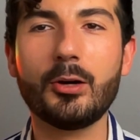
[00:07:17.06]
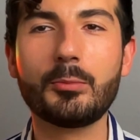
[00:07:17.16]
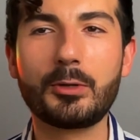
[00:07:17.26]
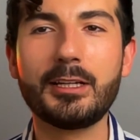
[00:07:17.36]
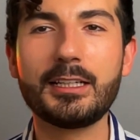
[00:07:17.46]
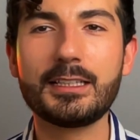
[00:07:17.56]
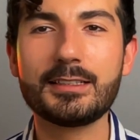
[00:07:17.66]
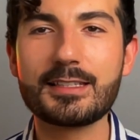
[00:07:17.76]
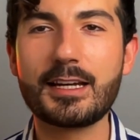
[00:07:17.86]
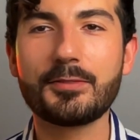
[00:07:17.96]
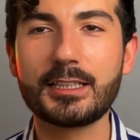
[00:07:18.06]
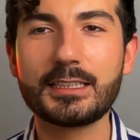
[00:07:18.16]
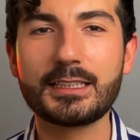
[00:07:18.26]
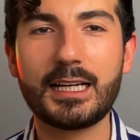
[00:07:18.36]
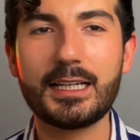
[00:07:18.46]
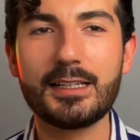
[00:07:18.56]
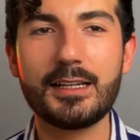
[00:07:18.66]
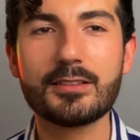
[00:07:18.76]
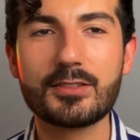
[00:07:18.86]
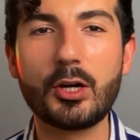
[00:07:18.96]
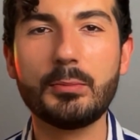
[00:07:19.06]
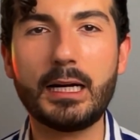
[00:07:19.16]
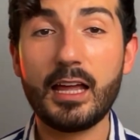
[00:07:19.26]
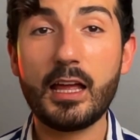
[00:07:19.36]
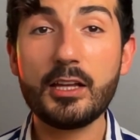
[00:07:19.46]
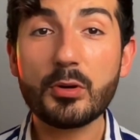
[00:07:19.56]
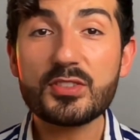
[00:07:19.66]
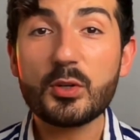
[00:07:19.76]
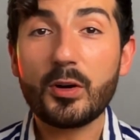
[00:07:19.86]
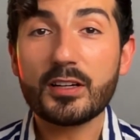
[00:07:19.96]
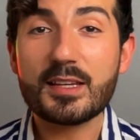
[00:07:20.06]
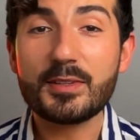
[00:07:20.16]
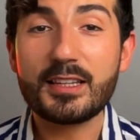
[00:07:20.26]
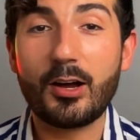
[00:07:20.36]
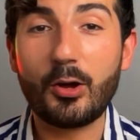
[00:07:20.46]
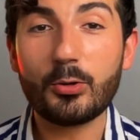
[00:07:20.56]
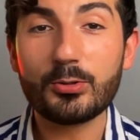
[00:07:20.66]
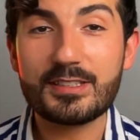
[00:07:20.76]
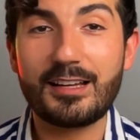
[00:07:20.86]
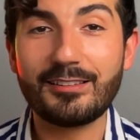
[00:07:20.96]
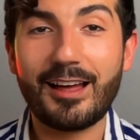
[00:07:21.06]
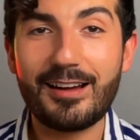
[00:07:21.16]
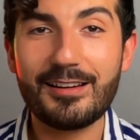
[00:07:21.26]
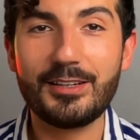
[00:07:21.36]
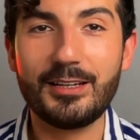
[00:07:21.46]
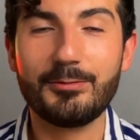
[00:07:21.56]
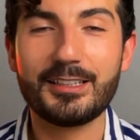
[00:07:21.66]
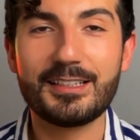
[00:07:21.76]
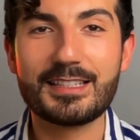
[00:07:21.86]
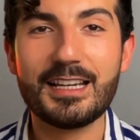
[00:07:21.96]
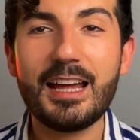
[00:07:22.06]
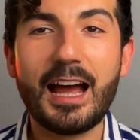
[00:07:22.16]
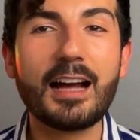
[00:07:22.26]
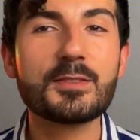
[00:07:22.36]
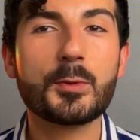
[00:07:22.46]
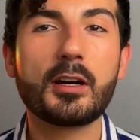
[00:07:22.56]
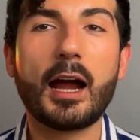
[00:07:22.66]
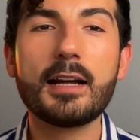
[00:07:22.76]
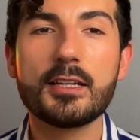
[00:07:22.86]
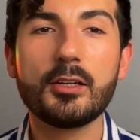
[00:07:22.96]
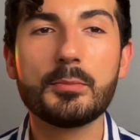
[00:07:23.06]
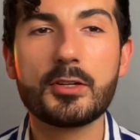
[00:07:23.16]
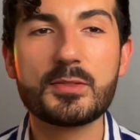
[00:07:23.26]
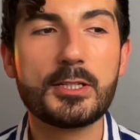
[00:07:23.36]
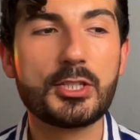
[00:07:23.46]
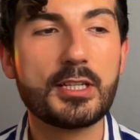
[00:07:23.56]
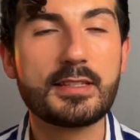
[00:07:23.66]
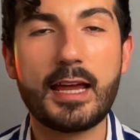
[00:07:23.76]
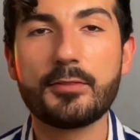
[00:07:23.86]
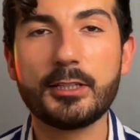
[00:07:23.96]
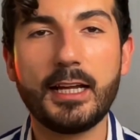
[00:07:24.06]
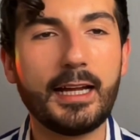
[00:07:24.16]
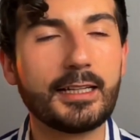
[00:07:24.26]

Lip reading: remedy stuff like that so much. And you also want something that holds a lot of it, because I swear, I tell most bitches every day,